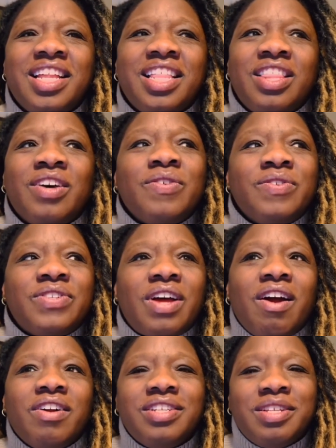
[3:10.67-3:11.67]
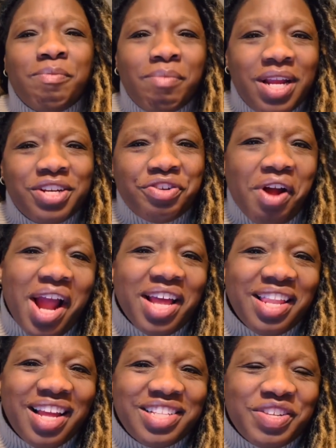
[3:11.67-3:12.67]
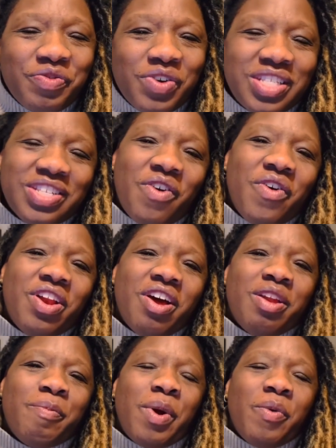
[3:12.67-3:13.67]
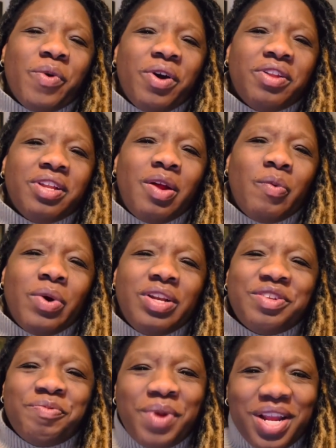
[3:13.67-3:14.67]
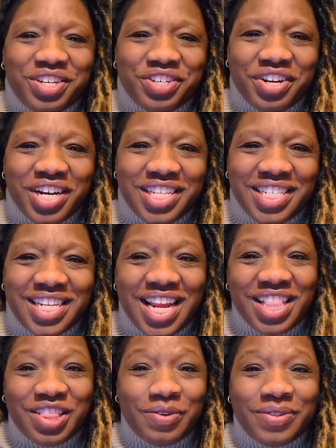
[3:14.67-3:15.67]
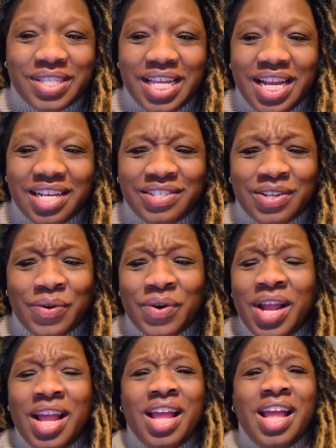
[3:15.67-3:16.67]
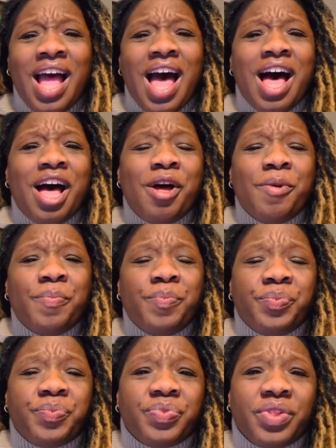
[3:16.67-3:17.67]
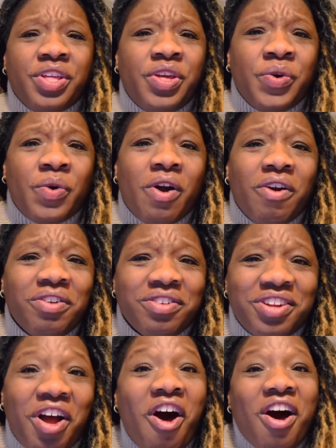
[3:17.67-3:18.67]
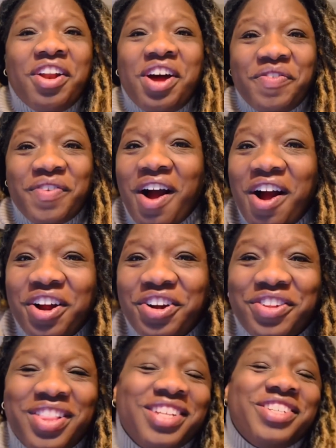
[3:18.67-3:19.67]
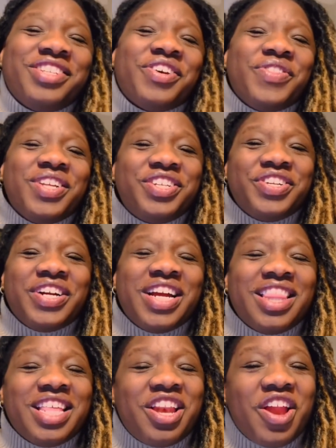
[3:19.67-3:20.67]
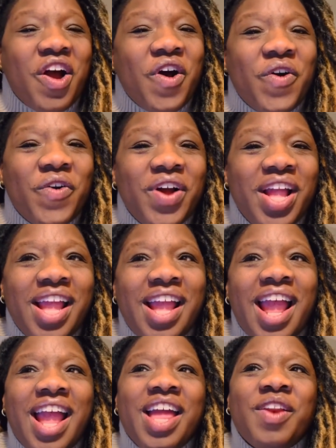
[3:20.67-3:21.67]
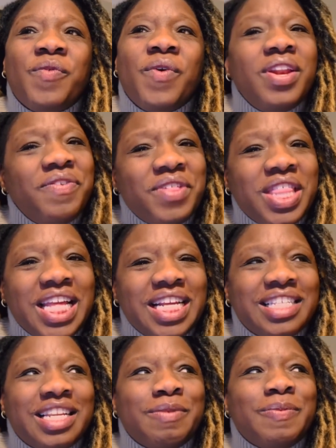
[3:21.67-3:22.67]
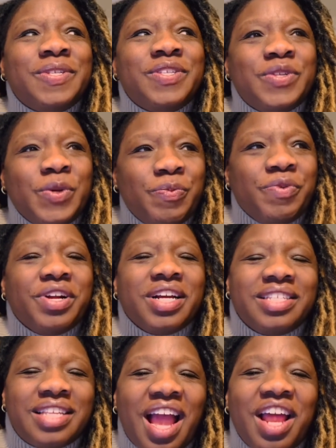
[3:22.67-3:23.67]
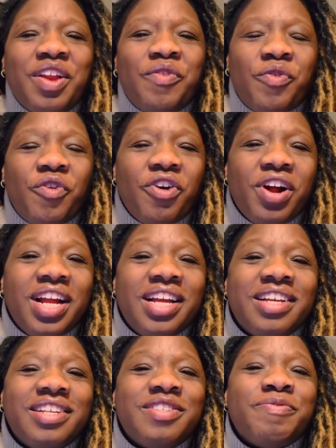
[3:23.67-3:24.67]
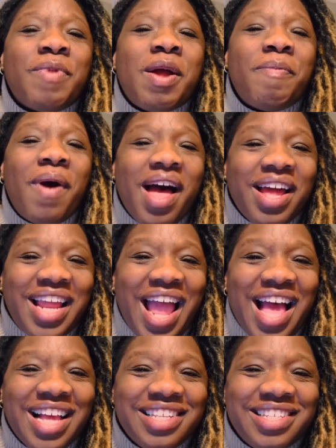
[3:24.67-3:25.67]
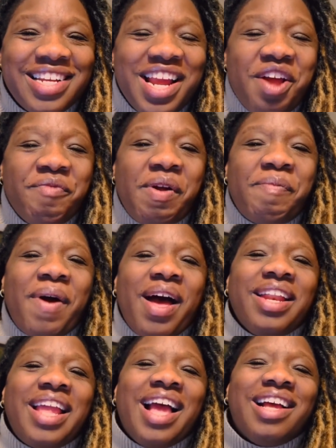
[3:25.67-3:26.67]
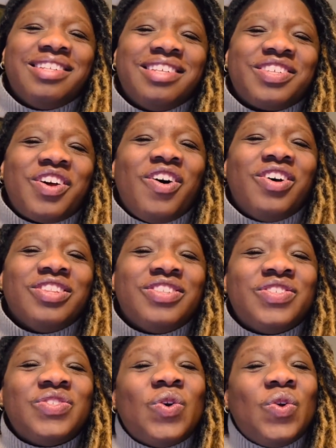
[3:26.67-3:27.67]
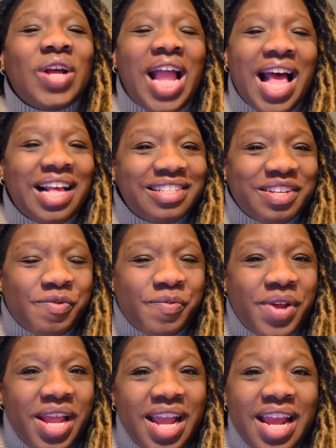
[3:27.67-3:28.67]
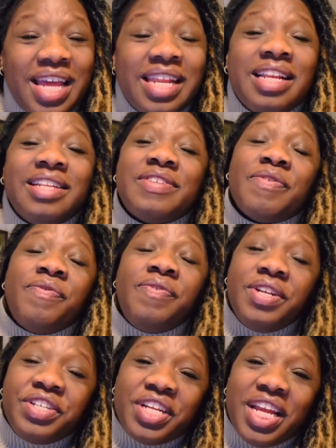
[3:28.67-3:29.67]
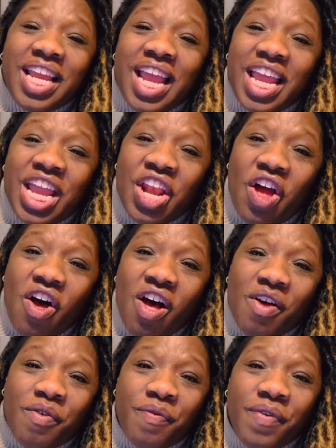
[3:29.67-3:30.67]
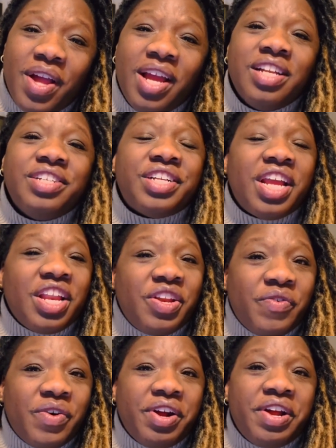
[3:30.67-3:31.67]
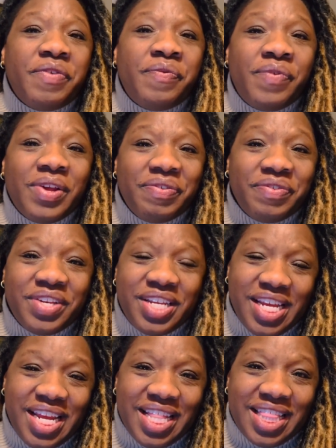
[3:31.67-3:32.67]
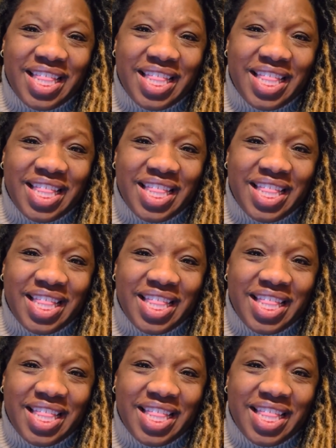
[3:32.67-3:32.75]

those are some major highlights of what's going on in my world, and I wanted to make sure I state those things so um, you aren't caught off guard, or that so that you're in the know. And one of the things that I'm super excited for is my podcast. My podcast is called Soulgasm, and it is officially kicking off January 15th.